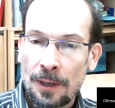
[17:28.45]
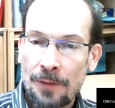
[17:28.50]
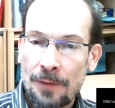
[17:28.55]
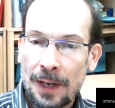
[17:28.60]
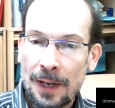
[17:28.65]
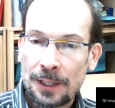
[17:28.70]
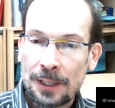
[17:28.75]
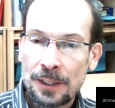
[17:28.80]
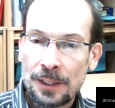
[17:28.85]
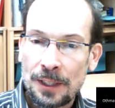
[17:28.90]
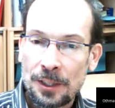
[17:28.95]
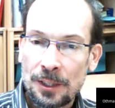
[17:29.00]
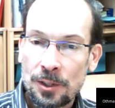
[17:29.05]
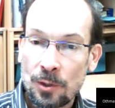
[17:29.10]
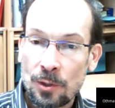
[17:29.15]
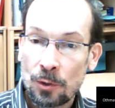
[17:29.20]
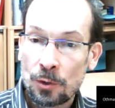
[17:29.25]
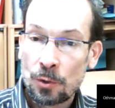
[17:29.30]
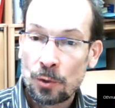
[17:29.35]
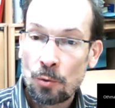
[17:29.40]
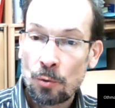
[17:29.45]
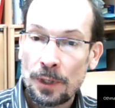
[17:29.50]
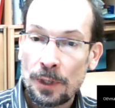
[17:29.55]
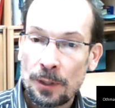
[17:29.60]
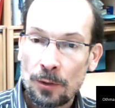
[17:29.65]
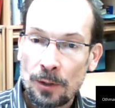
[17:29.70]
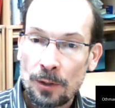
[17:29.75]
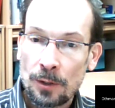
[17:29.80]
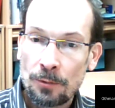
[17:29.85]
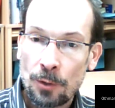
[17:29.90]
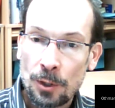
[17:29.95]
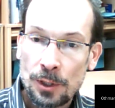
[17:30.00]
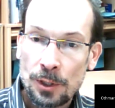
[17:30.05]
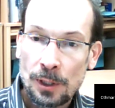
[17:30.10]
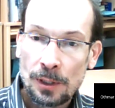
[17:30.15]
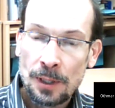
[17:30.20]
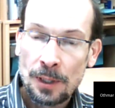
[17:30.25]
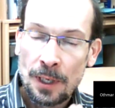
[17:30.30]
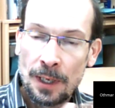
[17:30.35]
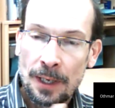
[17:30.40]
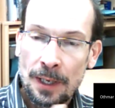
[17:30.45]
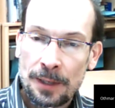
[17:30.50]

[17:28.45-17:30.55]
vaccine is not truly universal,